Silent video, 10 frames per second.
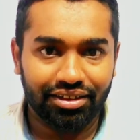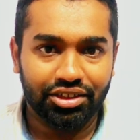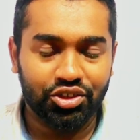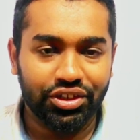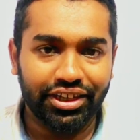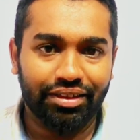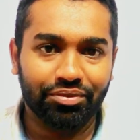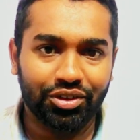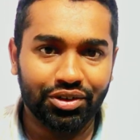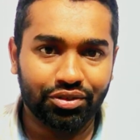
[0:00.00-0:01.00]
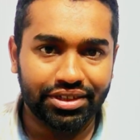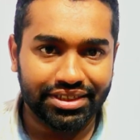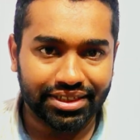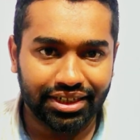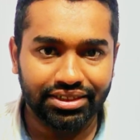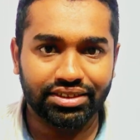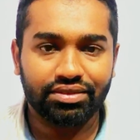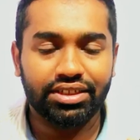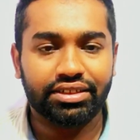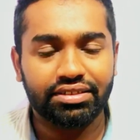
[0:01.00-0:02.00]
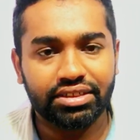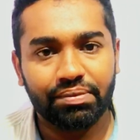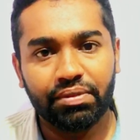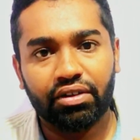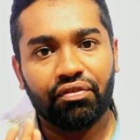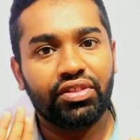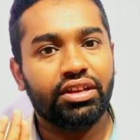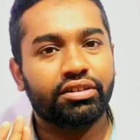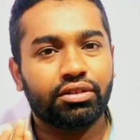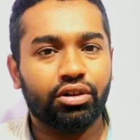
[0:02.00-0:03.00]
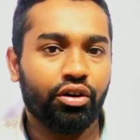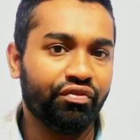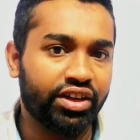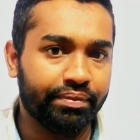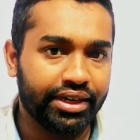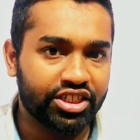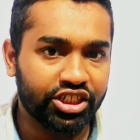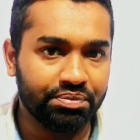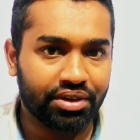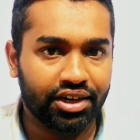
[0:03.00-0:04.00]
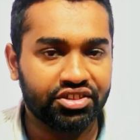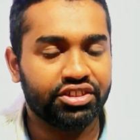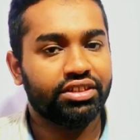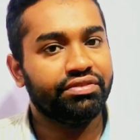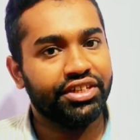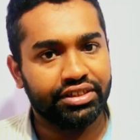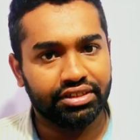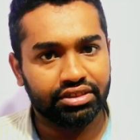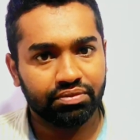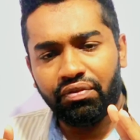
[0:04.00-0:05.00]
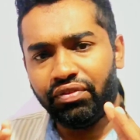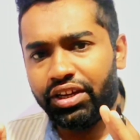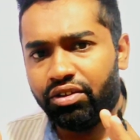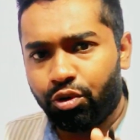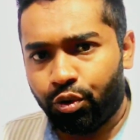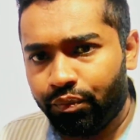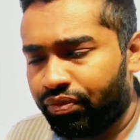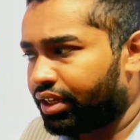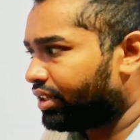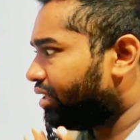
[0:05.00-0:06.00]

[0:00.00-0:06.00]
today I am going to discuss the concept of the law of diminishing marginal returns. So we know the